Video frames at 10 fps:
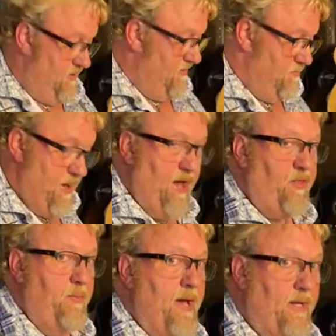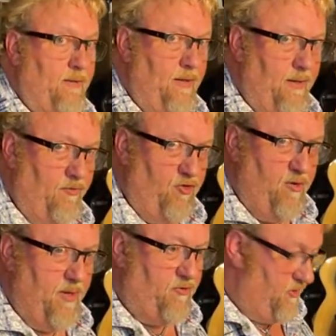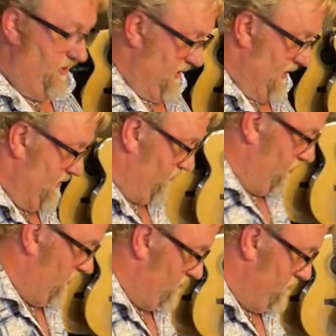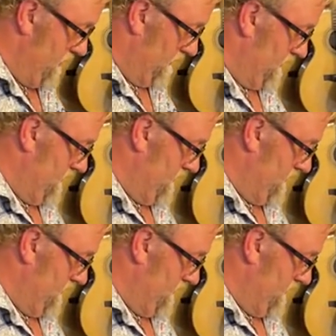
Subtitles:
mathematically and geometrically enhanced when it's built.